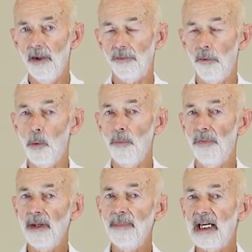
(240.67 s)
so
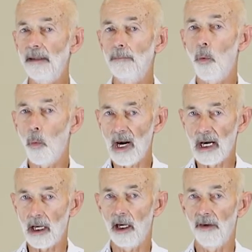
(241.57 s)
they become
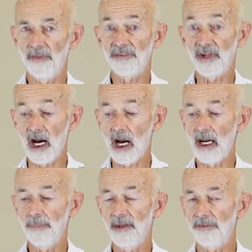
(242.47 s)
aware of the
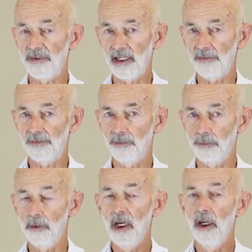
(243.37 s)
time that it takes
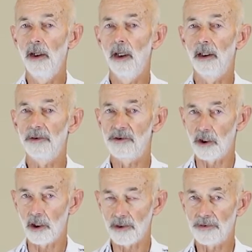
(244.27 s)
to
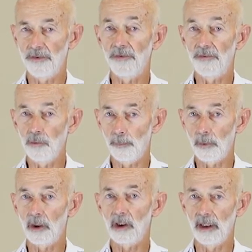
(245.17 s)
charge the
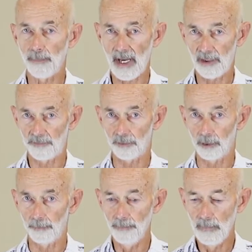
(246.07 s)

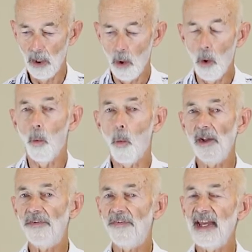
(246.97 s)
supercapacitor.
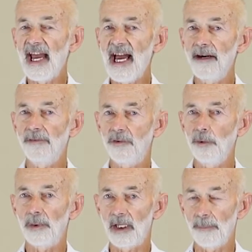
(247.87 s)
Once they have a
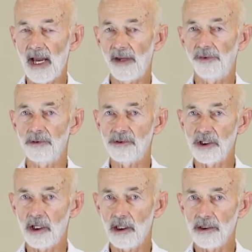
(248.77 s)
supercapacitor
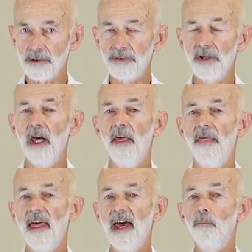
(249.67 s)
charged,
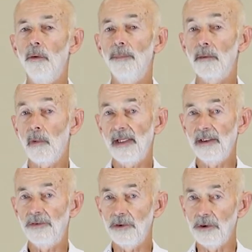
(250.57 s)
then we'll be ready
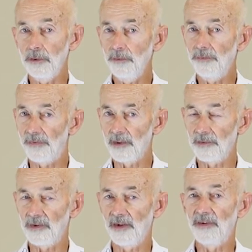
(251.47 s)
to use
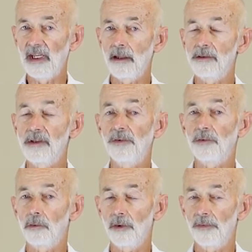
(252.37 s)
this as the energy
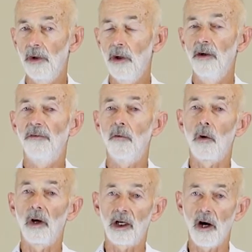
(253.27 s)
source
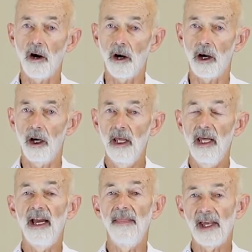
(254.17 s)
for a car,
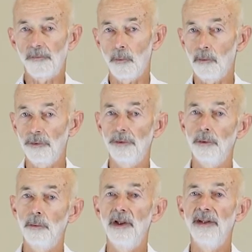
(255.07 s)
and that's what we'll
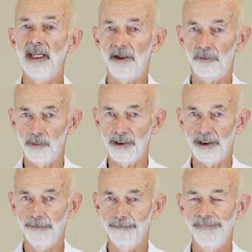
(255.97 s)
do next
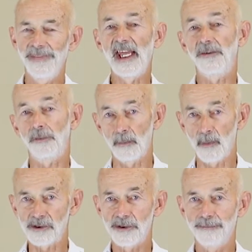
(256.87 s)
week. Thanks very
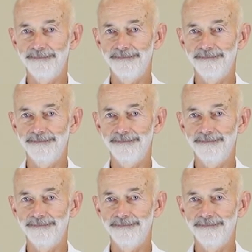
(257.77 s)
much.